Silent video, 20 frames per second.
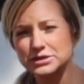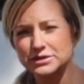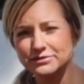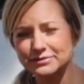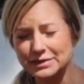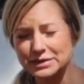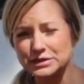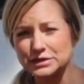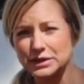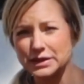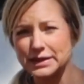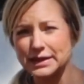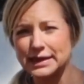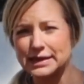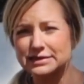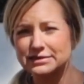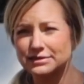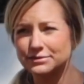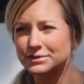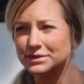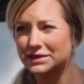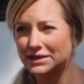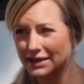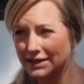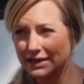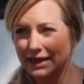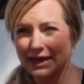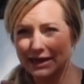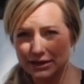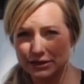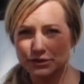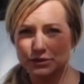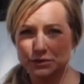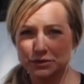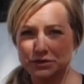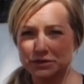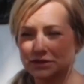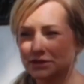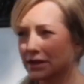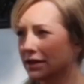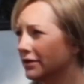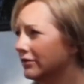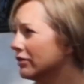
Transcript: of my sarcasm and then actual stuff.